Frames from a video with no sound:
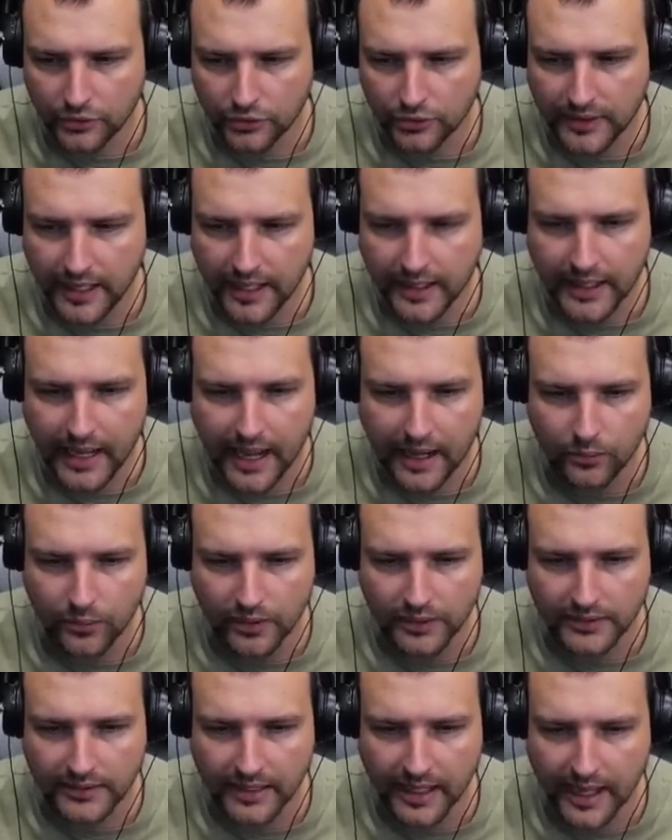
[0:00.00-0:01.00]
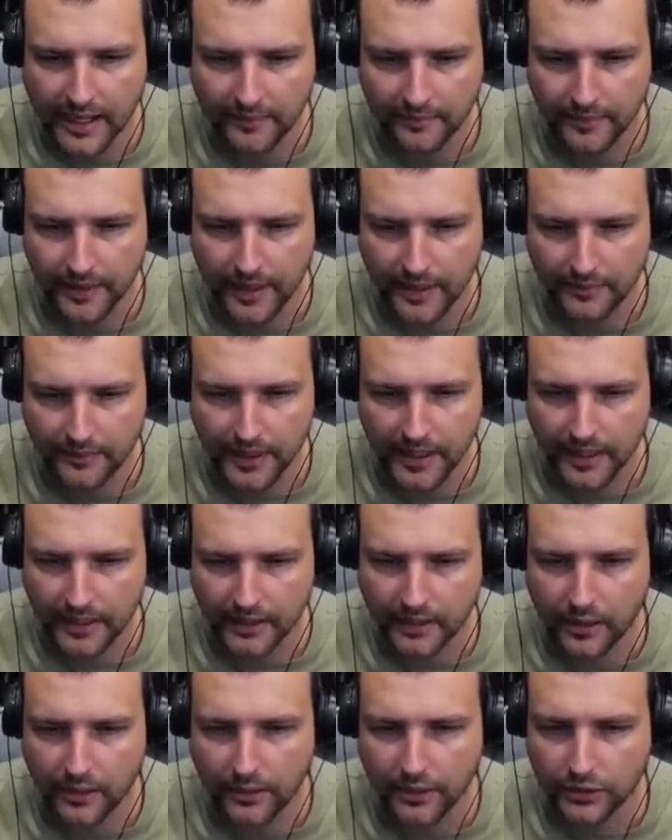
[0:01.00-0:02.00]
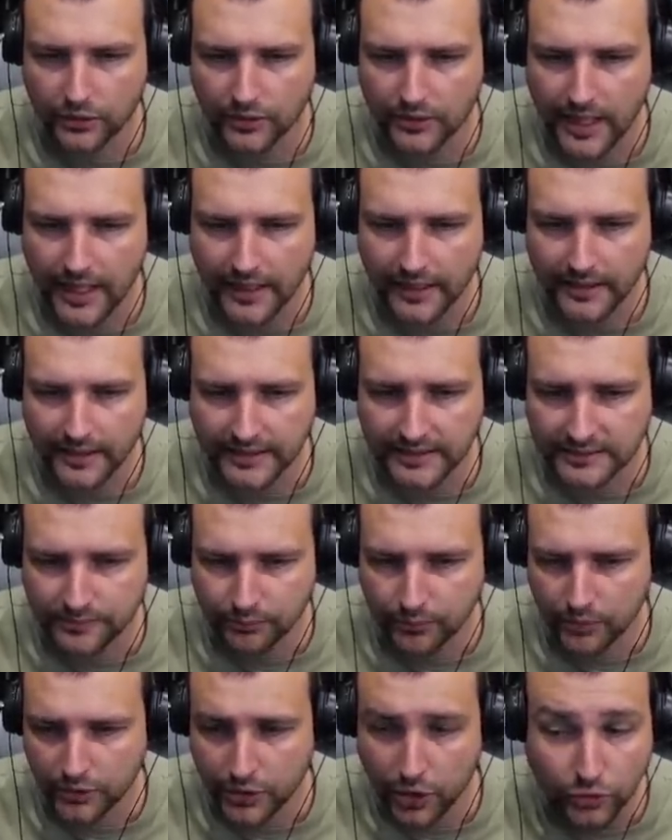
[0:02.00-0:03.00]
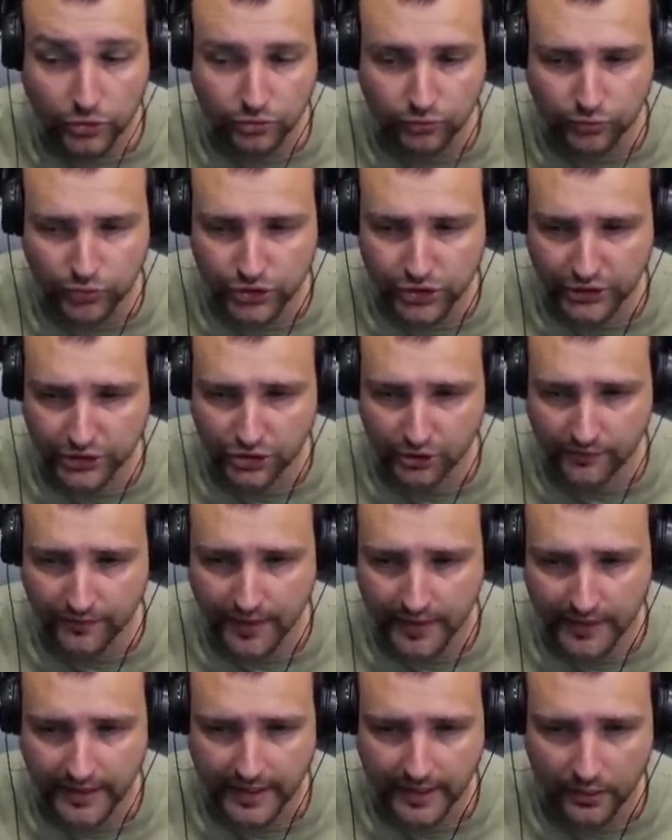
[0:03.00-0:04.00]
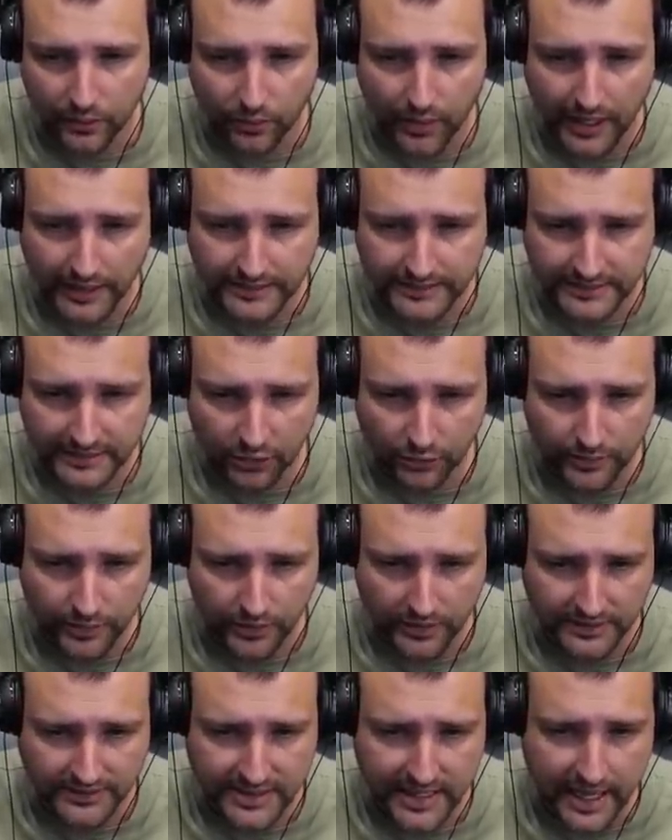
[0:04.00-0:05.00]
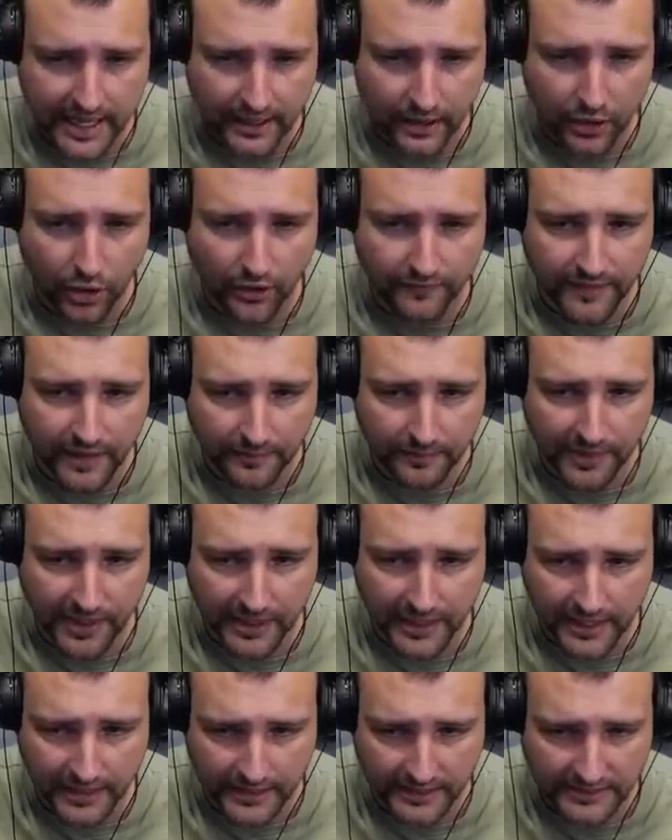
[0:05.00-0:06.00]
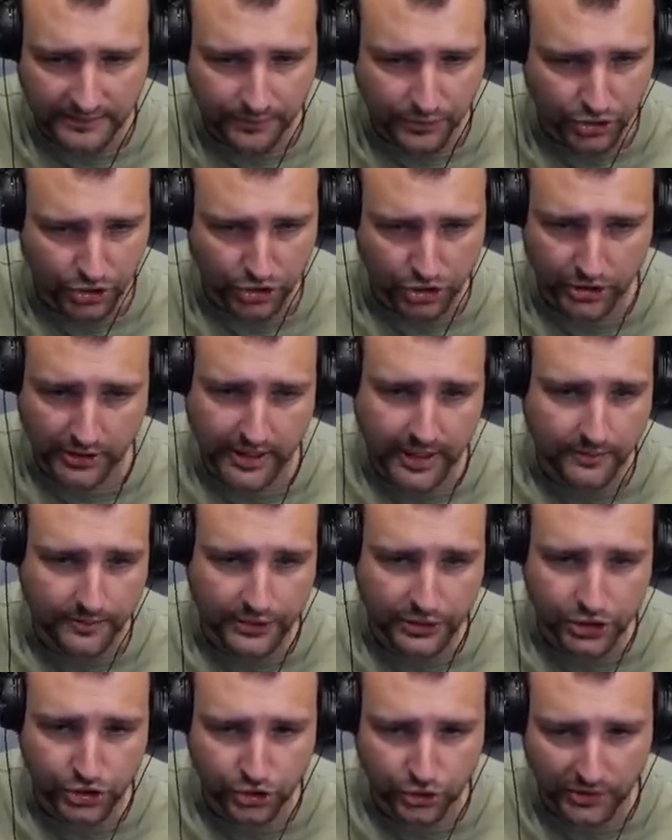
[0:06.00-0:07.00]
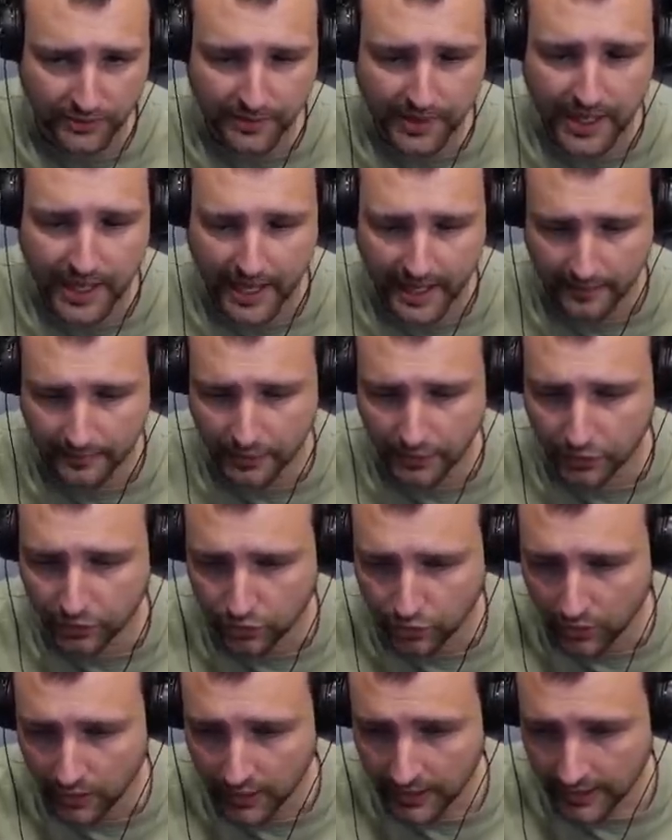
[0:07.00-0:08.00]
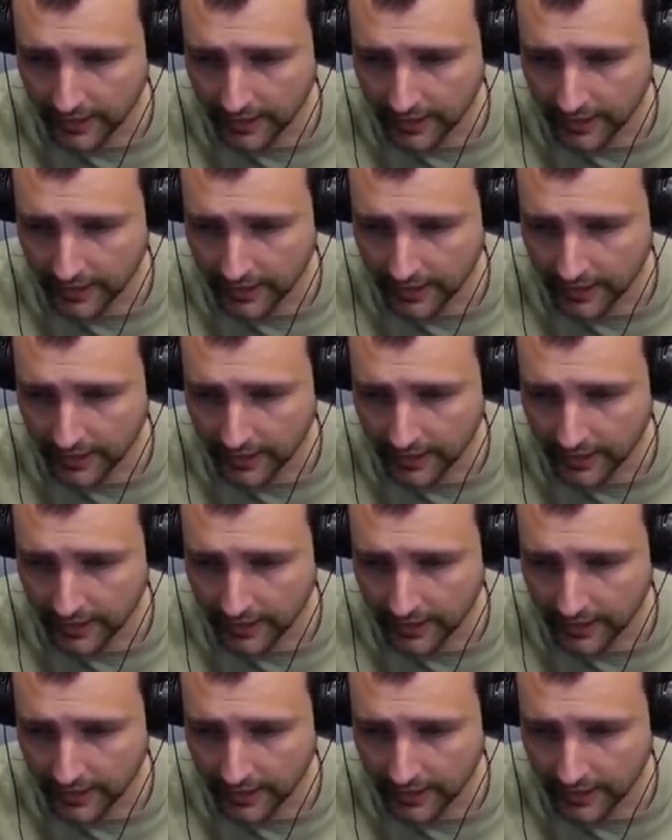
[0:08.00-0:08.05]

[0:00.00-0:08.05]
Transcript: to take our time and we are going to take those bushes over there. Why so? Because they are overpeaking this position and we should be able to